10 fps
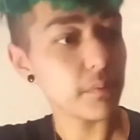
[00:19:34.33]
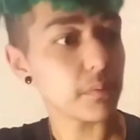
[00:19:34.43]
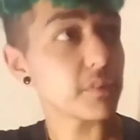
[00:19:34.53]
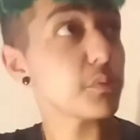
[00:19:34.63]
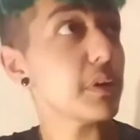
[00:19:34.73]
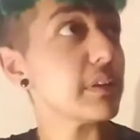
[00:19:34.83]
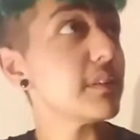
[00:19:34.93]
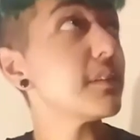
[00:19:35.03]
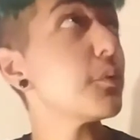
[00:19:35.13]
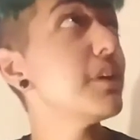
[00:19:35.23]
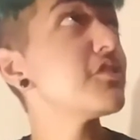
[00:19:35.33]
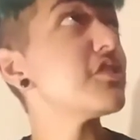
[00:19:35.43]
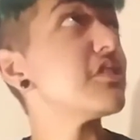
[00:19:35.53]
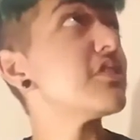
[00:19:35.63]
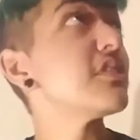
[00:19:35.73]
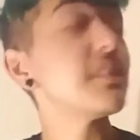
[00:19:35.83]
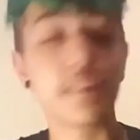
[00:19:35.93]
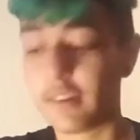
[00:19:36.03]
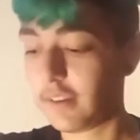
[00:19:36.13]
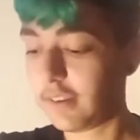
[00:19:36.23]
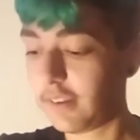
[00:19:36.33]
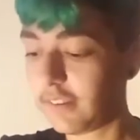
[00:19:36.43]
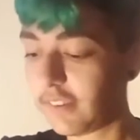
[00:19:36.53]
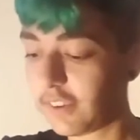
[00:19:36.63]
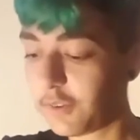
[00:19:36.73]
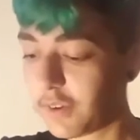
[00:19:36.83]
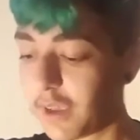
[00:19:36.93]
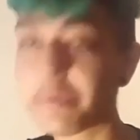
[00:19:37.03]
What's what? Questions. It's the Q&A